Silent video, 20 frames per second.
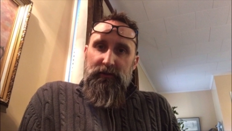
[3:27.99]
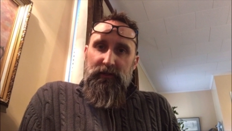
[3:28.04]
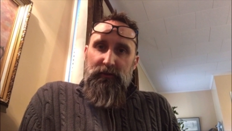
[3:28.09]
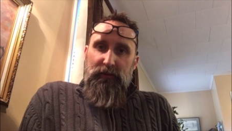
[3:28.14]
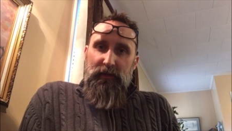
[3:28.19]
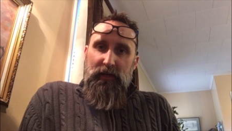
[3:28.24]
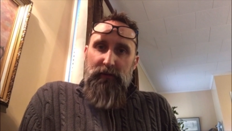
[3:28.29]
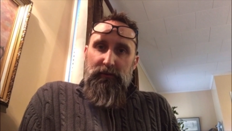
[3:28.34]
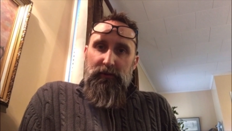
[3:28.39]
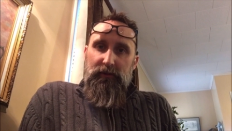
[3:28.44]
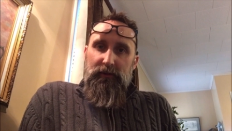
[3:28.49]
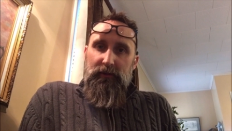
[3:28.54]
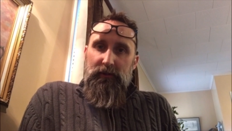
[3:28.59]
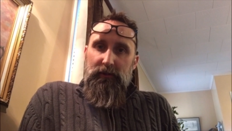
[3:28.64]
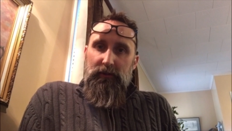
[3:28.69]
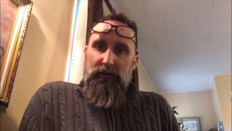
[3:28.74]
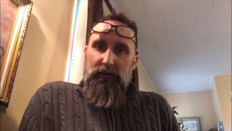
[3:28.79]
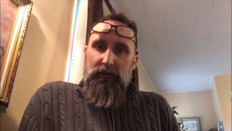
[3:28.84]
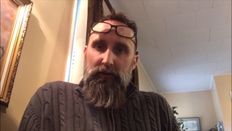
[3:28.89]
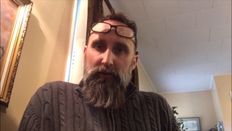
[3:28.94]
to be able
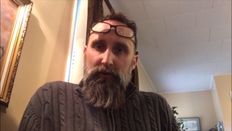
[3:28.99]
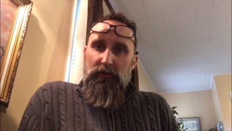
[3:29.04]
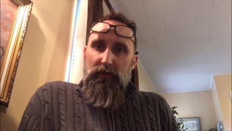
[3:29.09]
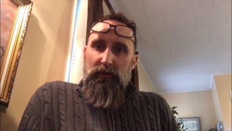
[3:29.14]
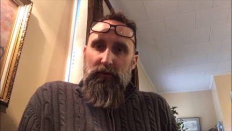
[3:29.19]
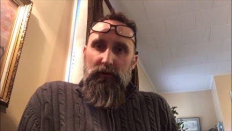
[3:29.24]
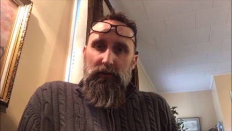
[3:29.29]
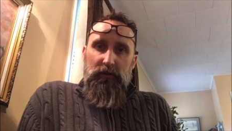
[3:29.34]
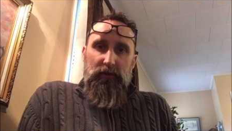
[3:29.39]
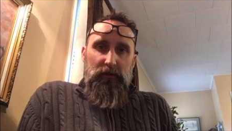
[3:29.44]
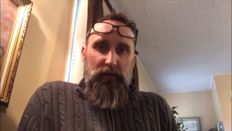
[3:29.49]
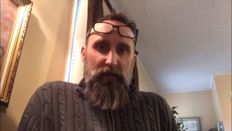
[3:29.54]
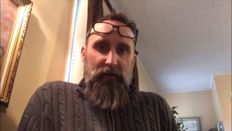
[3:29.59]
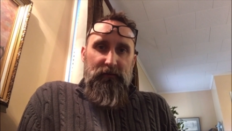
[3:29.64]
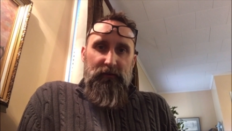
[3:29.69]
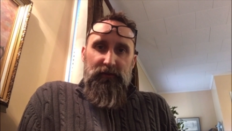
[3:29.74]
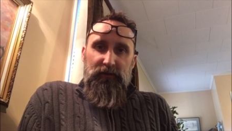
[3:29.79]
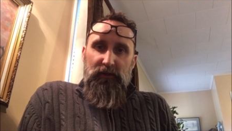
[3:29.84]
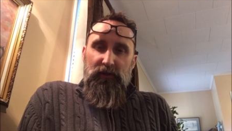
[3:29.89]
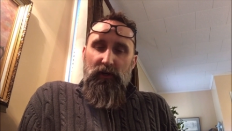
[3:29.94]
to, to give
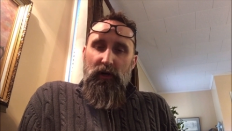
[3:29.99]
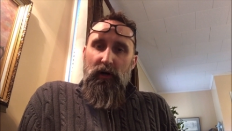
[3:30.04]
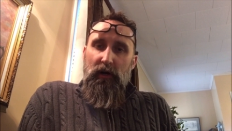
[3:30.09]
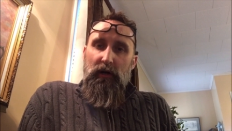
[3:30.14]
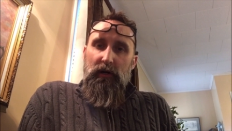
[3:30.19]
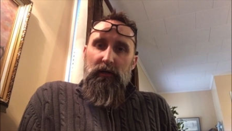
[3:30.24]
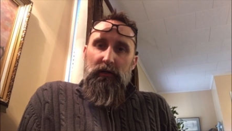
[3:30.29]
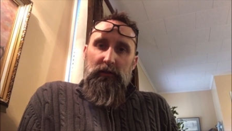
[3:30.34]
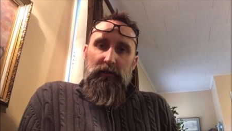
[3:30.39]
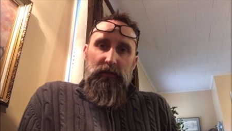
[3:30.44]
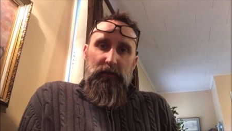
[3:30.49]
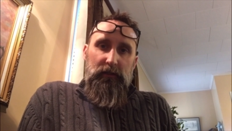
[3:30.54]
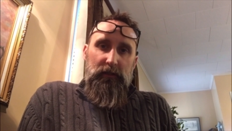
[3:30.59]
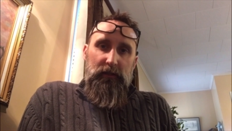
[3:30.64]
us a call,